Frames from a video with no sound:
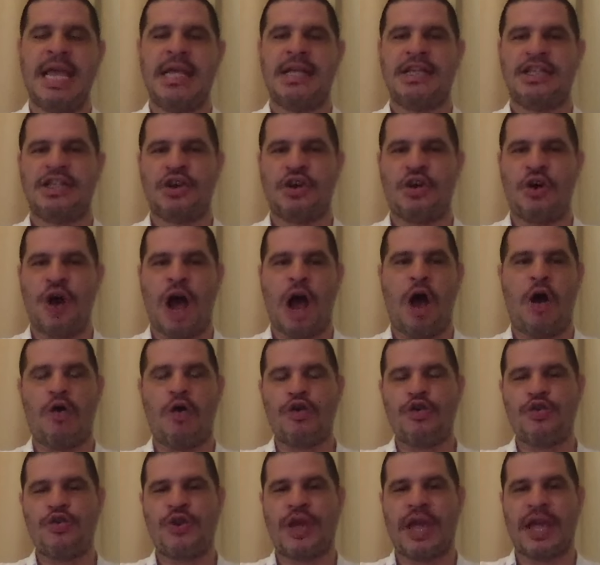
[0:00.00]
So how
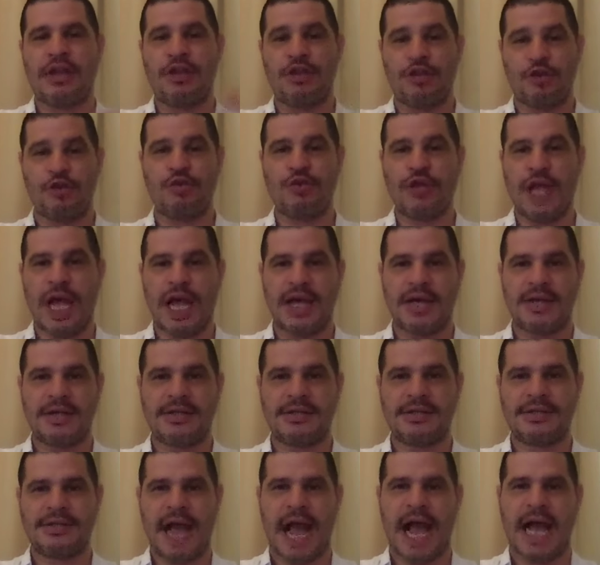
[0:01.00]
you can do that?
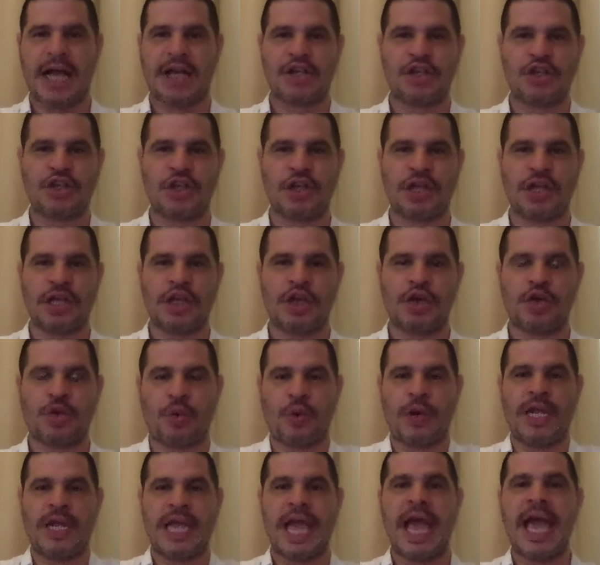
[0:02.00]
Actually
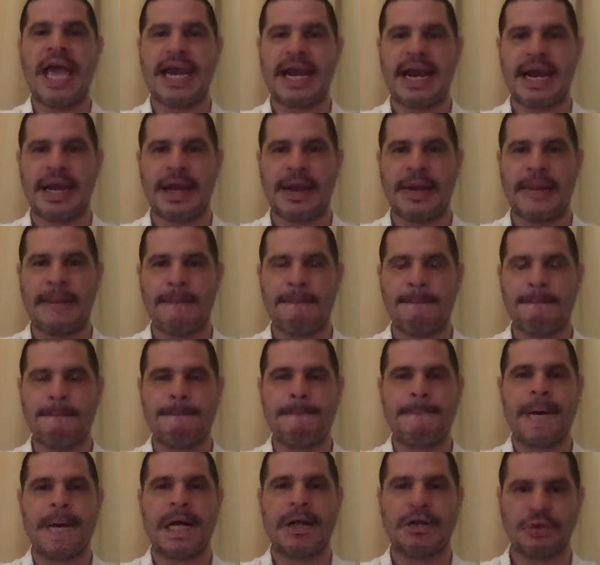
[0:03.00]
creating
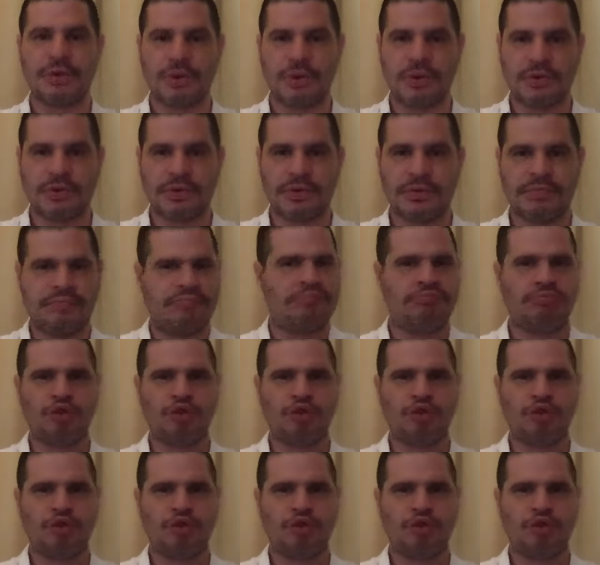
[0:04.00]
bundles.